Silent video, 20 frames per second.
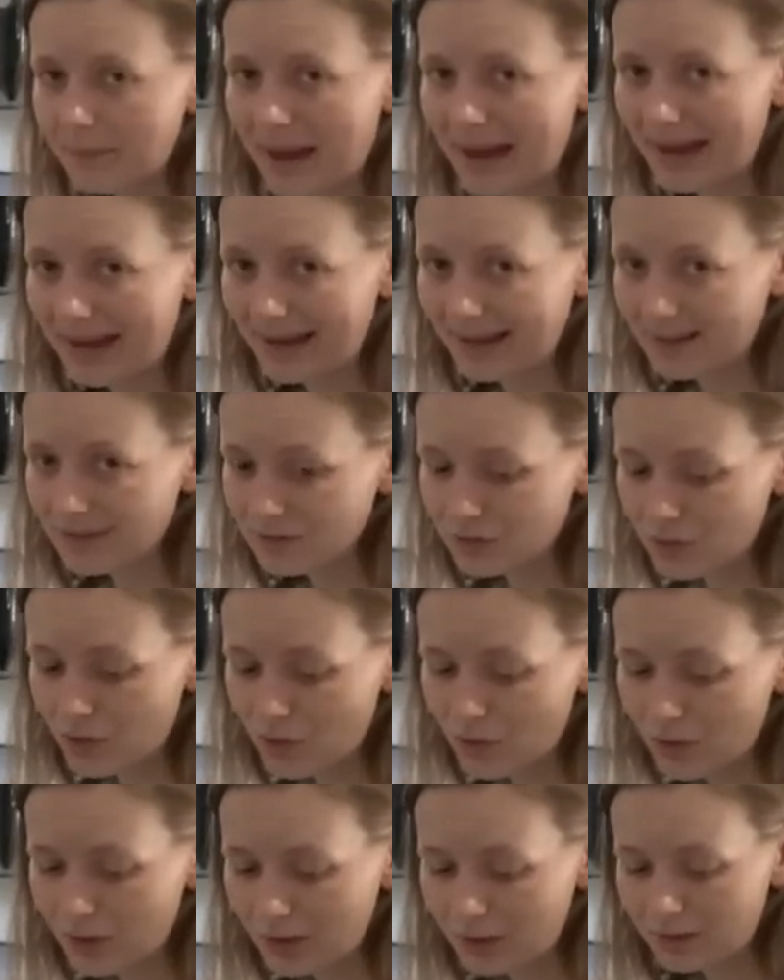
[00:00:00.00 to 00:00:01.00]
pans
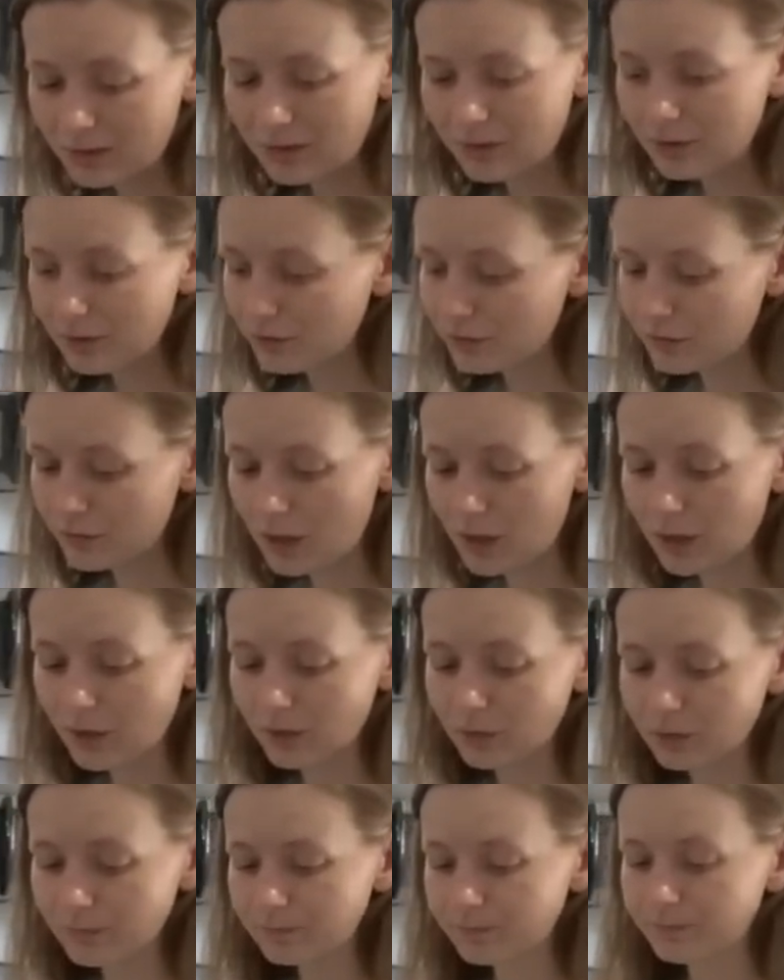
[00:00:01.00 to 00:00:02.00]
on.
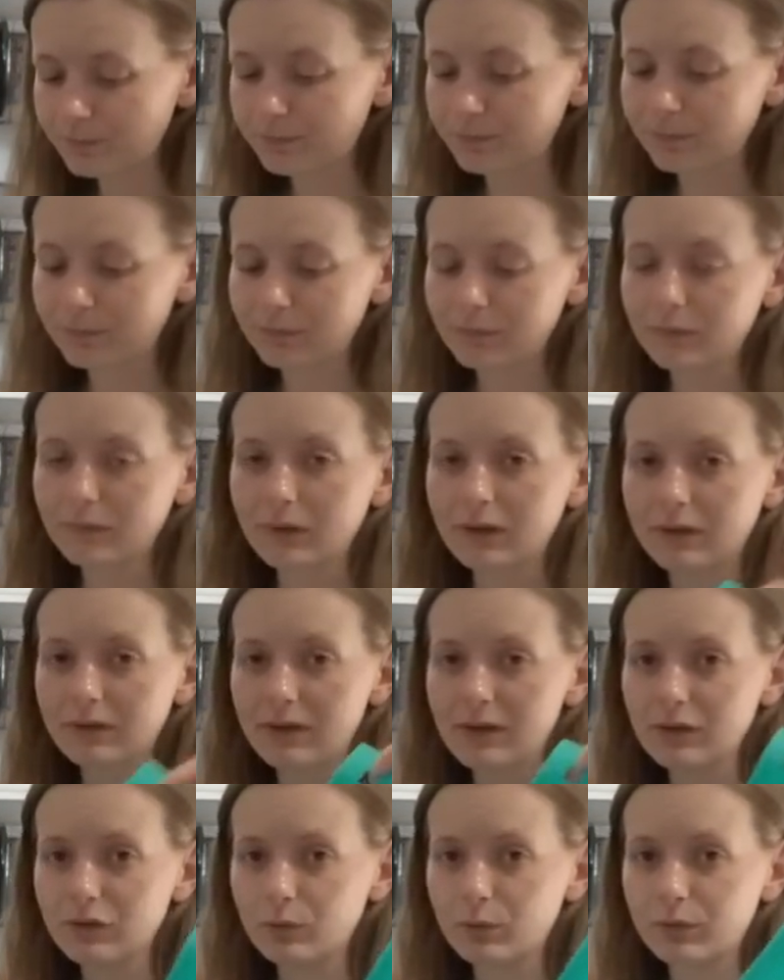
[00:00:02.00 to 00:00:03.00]
So
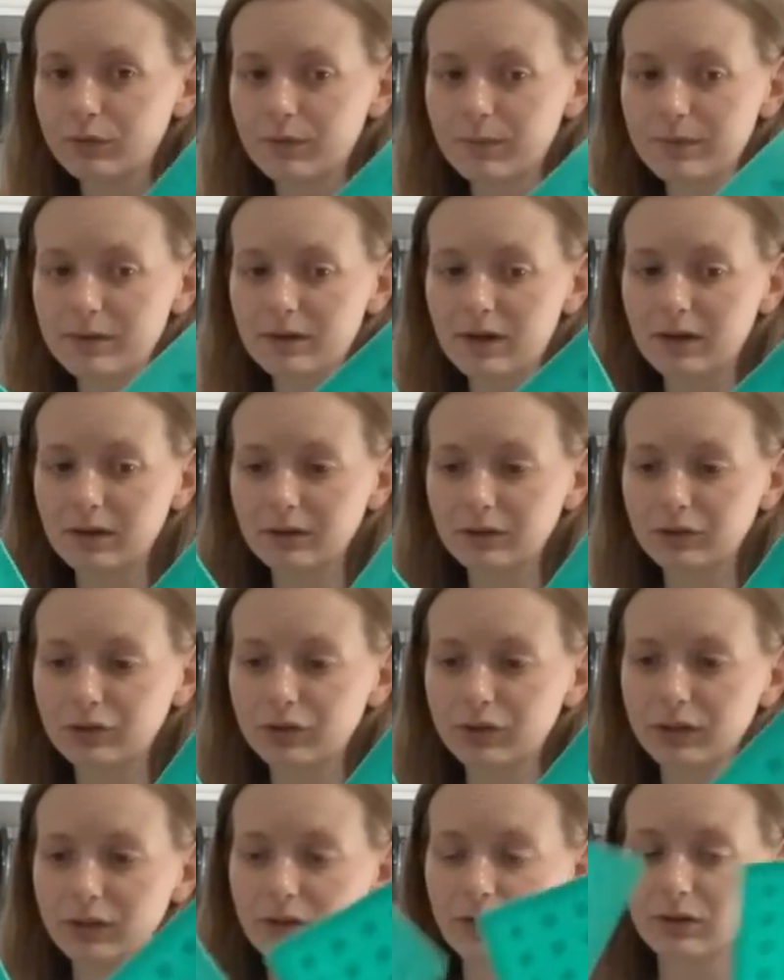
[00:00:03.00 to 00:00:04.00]
these were from the Dollar
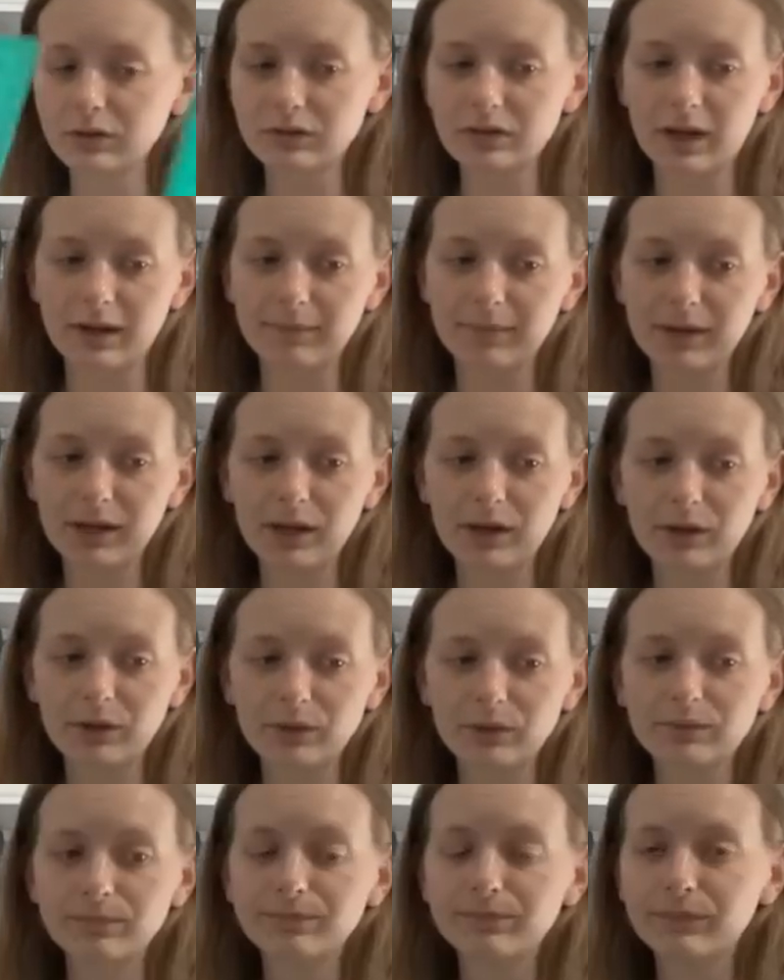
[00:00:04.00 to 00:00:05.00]
Tree a long time
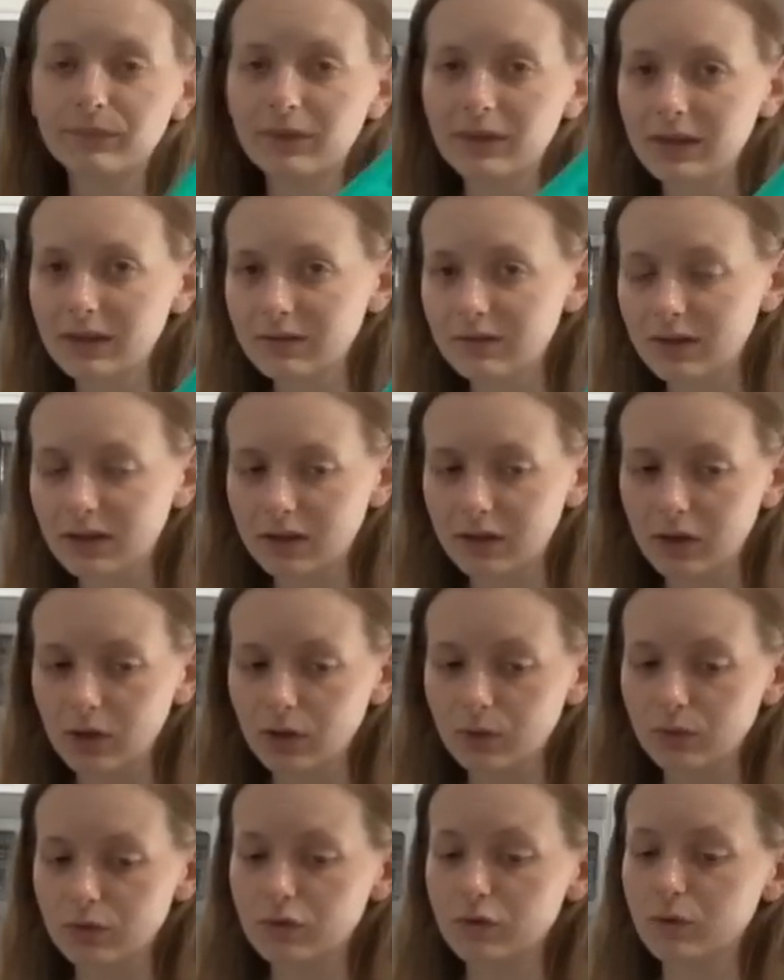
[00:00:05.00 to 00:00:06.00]
ago. These can
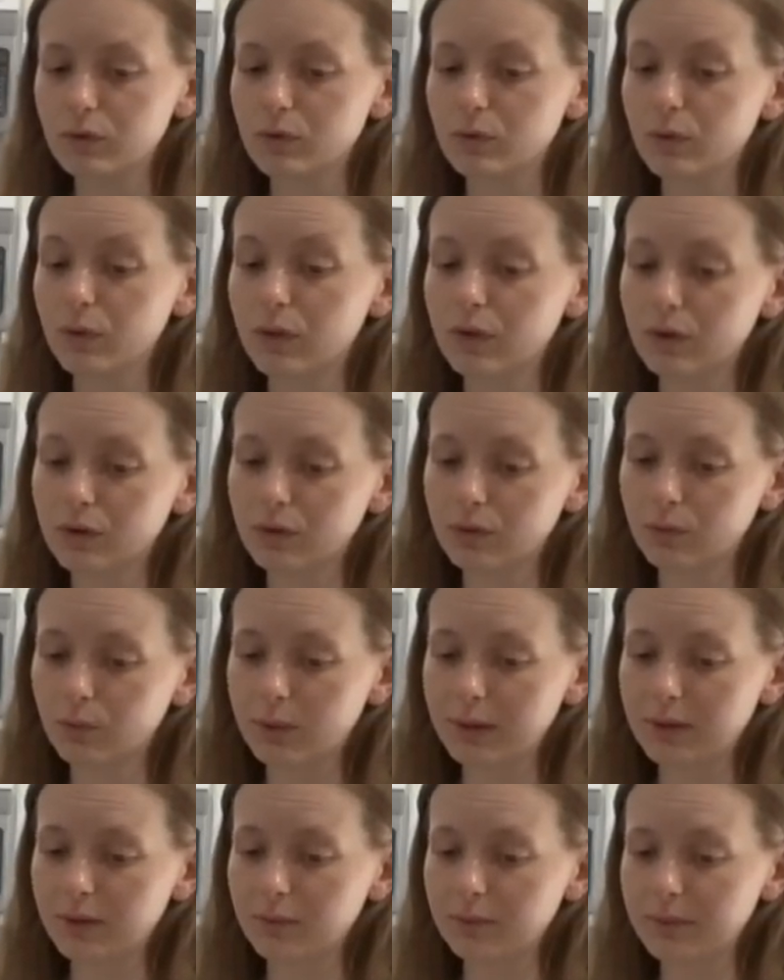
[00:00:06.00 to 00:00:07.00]
go to the
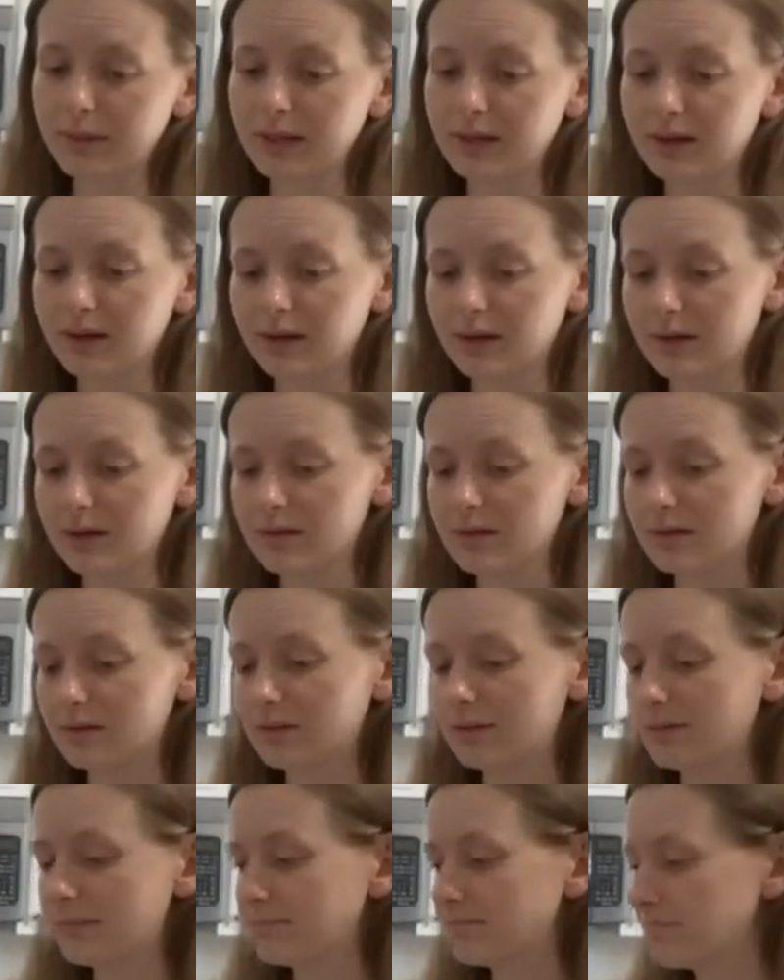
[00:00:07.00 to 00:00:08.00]
Goodwill
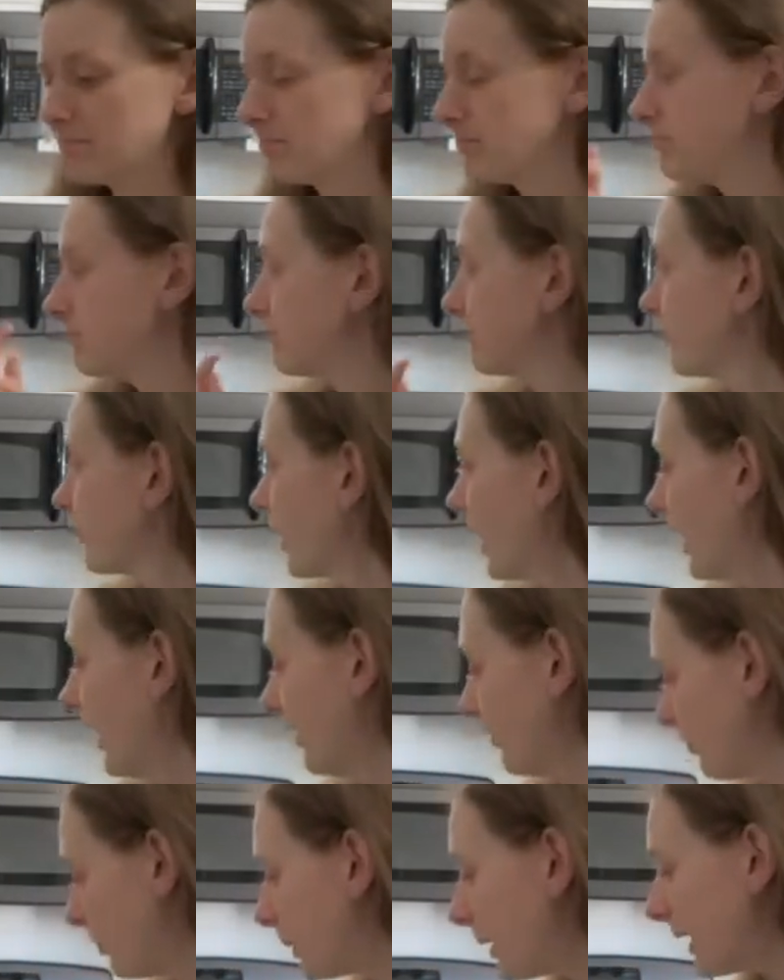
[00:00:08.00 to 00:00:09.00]
because I
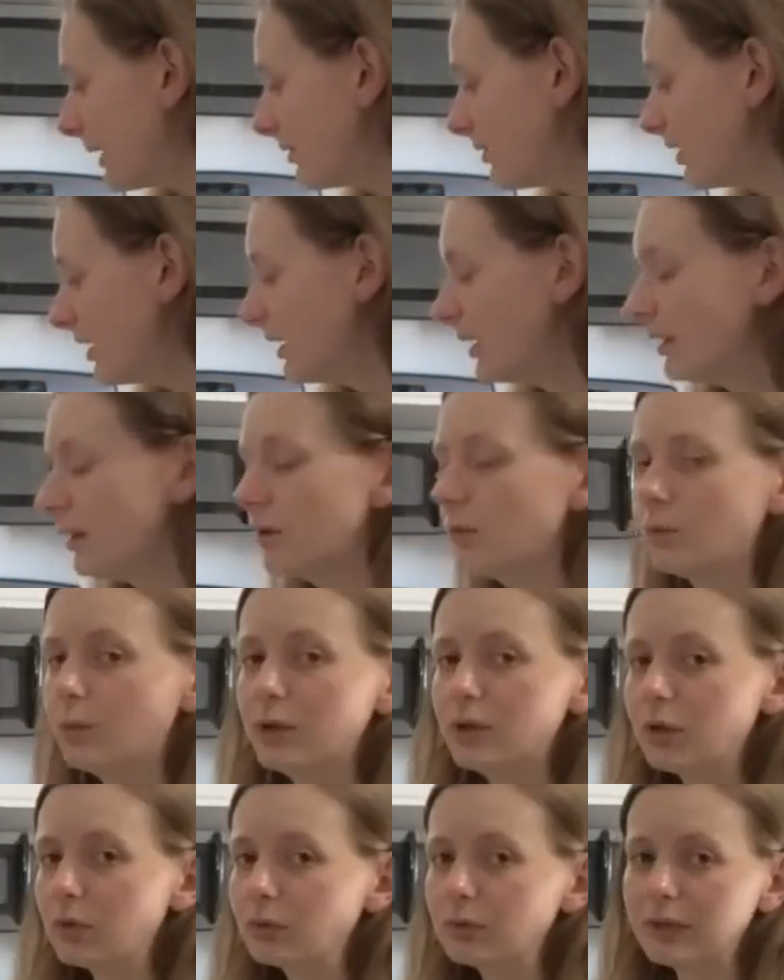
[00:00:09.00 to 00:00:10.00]
have plenty. We
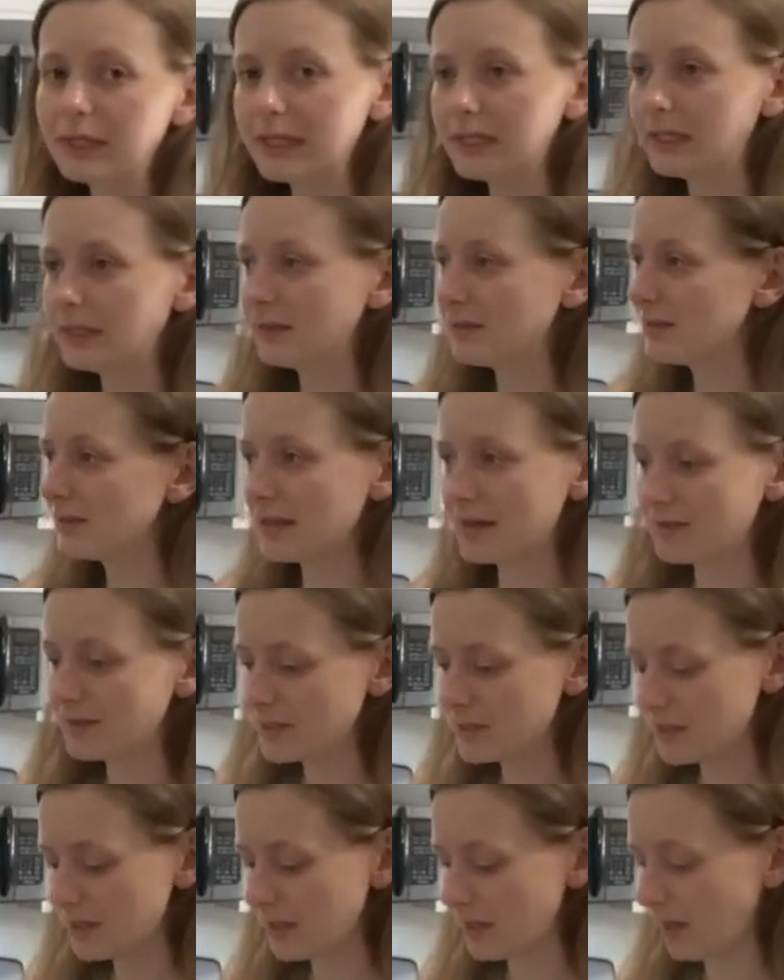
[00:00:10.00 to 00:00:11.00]
don't need
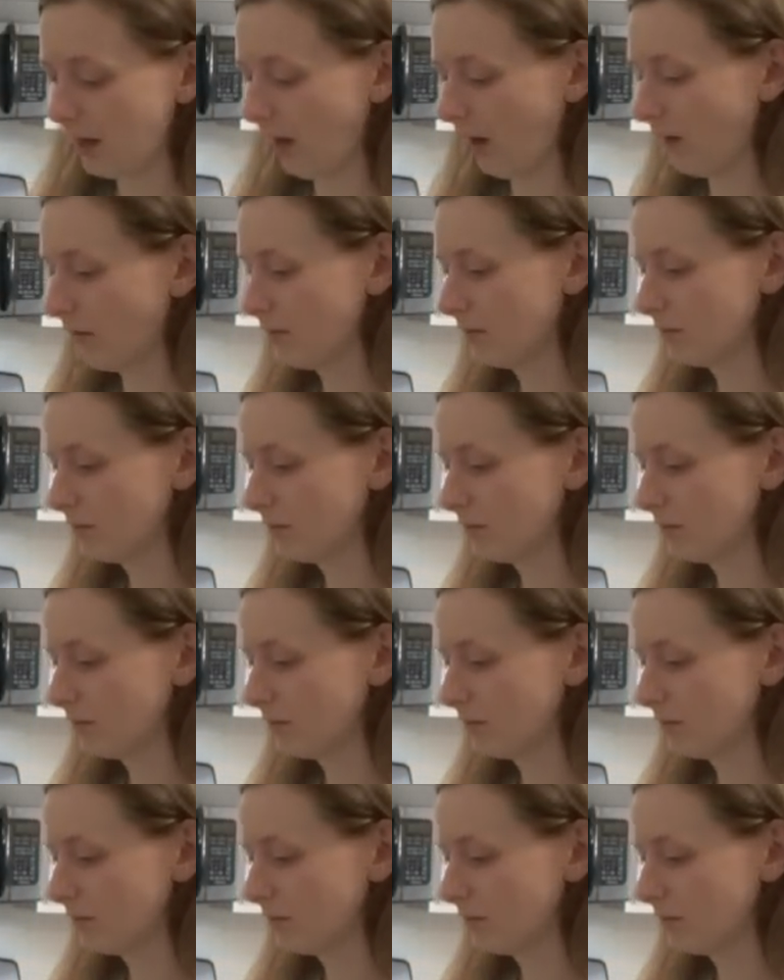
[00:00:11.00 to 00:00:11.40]
17